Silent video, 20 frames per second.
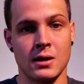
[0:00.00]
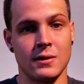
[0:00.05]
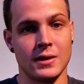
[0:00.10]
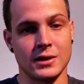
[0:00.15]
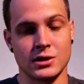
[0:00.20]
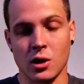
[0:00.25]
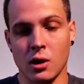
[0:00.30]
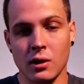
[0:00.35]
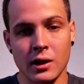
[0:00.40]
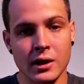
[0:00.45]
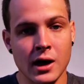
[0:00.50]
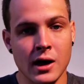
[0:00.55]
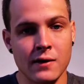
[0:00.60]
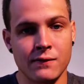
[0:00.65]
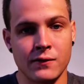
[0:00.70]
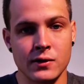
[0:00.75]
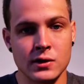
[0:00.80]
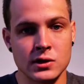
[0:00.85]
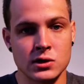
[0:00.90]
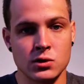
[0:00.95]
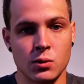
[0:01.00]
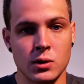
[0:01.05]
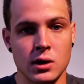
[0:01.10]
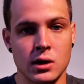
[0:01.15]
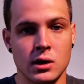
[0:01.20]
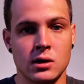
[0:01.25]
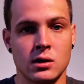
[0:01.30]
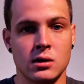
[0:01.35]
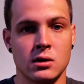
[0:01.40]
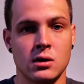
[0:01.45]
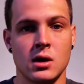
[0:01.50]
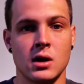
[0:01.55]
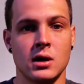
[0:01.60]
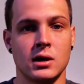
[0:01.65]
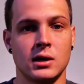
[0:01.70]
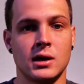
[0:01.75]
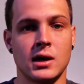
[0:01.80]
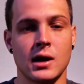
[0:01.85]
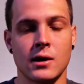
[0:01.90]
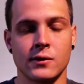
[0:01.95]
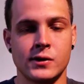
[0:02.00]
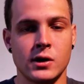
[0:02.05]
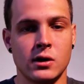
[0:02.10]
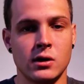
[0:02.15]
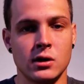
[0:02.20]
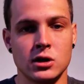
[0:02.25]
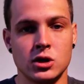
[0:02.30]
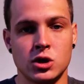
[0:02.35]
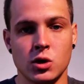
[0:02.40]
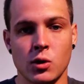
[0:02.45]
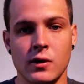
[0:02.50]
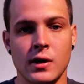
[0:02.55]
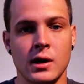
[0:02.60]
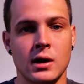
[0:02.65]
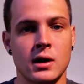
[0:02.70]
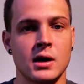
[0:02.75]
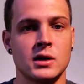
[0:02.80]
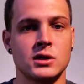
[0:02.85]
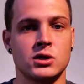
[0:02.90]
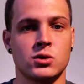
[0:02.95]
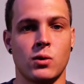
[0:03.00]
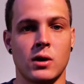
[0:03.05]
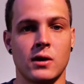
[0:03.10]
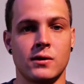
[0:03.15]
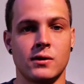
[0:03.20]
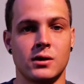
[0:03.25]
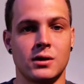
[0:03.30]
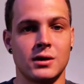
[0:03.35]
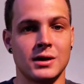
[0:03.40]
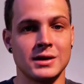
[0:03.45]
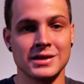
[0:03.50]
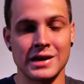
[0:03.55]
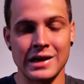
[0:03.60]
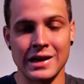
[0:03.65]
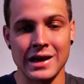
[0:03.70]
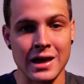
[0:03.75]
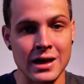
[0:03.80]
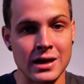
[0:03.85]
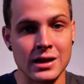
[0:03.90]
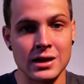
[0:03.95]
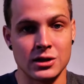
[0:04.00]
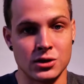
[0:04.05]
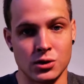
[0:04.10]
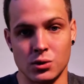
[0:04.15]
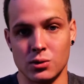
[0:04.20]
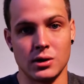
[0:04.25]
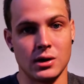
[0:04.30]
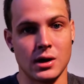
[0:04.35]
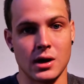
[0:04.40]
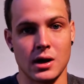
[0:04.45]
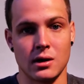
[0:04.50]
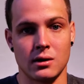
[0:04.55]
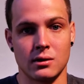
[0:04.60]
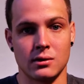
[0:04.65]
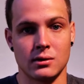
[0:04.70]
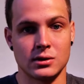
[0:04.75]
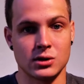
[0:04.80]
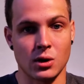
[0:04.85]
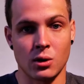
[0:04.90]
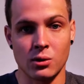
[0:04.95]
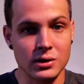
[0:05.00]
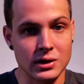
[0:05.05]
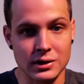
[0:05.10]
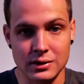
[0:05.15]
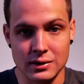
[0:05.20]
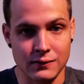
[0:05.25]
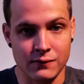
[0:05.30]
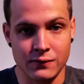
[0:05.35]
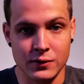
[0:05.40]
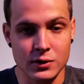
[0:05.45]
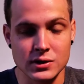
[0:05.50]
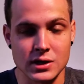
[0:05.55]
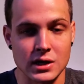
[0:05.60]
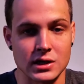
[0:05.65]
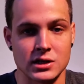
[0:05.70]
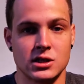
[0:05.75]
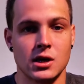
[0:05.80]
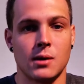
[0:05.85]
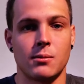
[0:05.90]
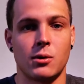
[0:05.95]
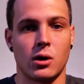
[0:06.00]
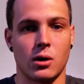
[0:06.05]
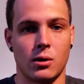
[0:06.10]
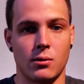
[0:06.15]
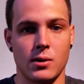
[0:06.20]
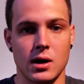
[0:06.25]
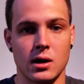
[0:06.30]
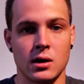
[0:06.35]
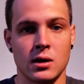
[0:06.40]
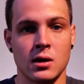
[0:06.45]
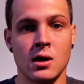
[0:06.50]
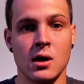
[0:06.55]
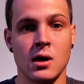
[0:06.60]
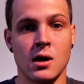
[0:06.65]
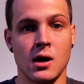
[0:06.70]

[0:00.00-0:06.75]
That's all I got for this week. Get out there and enjoy that nice weather. It's like 82 today. It's already, it feels like summer already.